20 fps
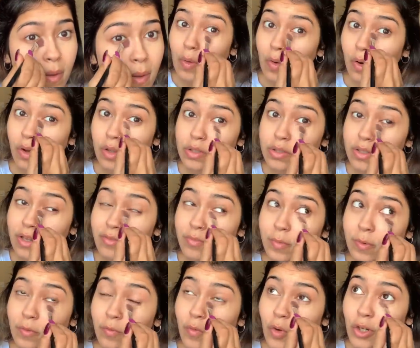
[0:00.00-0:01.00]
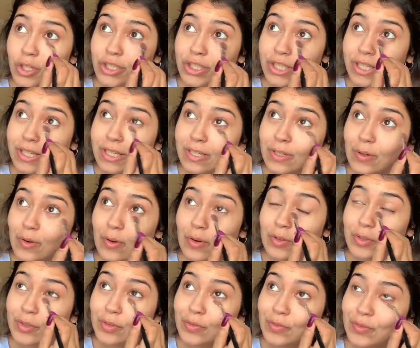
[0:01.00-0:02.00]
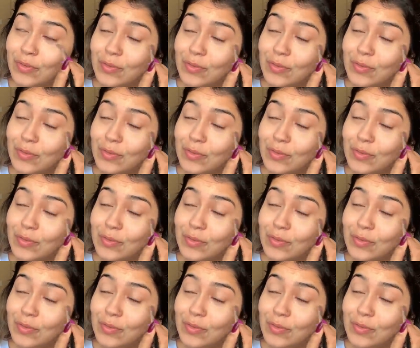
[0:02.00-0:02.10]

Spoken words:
Also, I've been watching a lot of